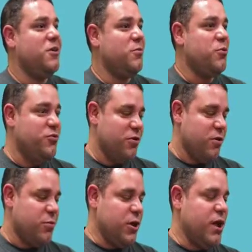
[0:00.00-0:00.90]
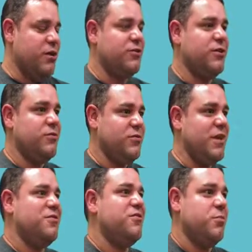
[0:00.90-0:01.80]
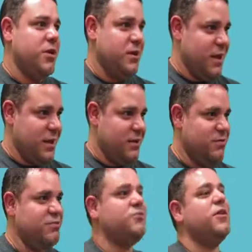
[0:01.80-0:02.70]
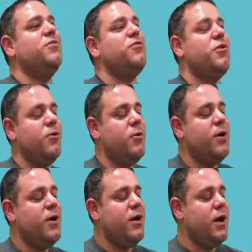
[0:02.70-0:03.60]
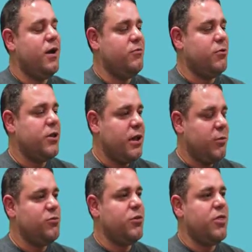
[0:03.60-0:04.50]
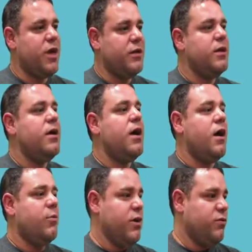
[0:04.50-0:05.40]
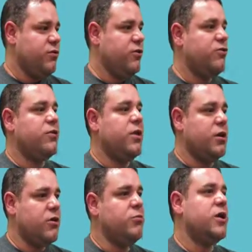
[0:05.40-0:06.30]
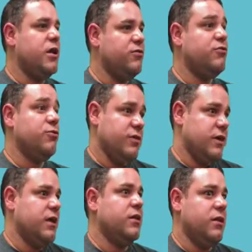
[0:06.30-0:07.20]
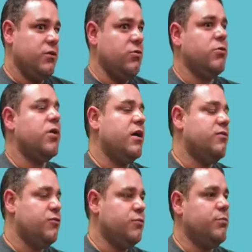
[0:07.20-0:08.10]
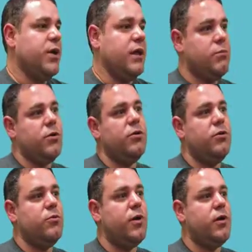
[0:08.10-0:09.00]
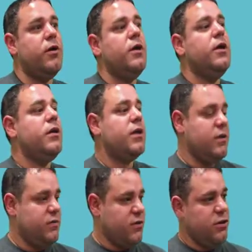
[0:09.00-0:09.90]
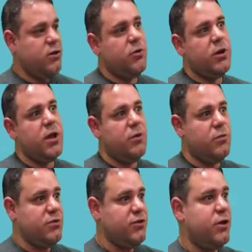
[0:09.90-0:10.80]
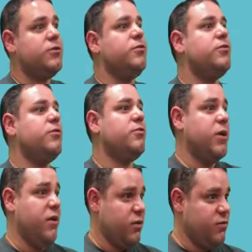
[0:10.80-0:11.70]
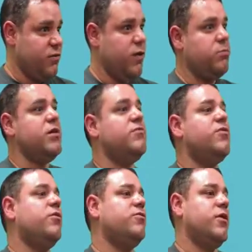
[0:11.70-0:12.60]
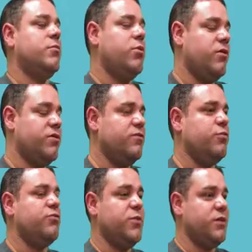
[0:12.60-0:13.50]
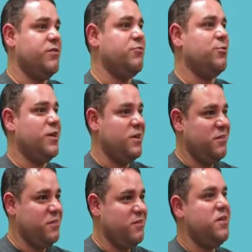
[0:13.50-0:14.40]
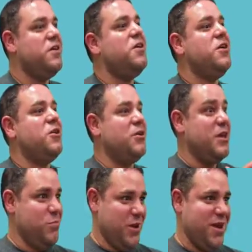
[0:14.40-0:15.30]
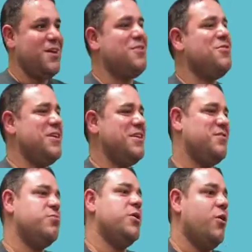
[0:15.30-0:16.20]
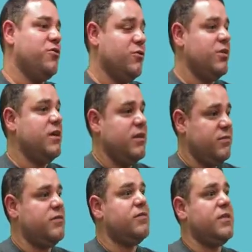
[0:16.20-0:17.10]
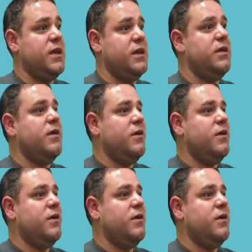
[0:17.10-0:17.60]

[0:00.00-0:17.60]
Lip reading: most of the communication tends to be negative, and so it really helps with that. We also use a lot of communication tools, again, like Google Classroom, Edmodo, where kids can communicate with each other, parents can be involved in that process, which makes it really nice, to keep an eye on things, but also they get to see,